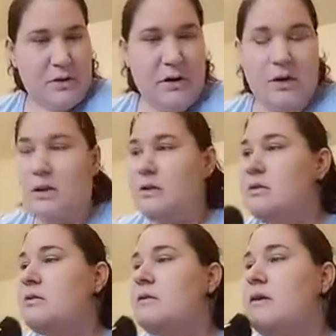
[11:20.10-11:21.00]
Oh no.
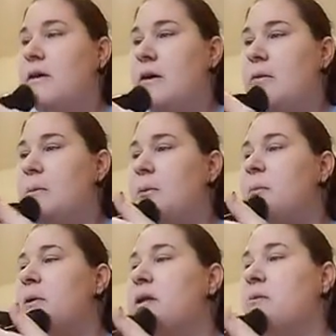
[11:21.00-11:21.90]
My
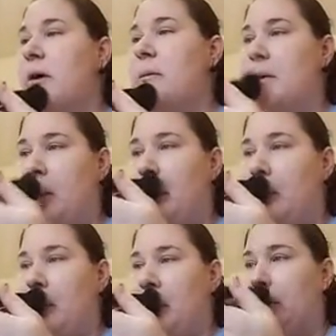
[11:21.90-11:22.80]
bunny rabbit
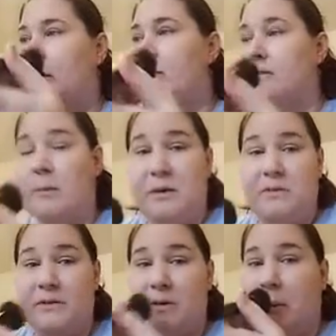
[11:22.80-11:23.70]
is coming to
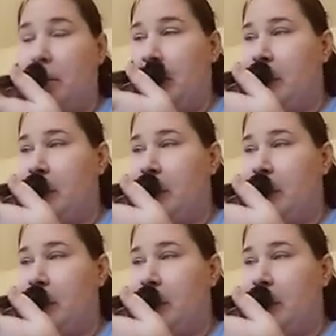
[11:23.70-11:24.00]
visit.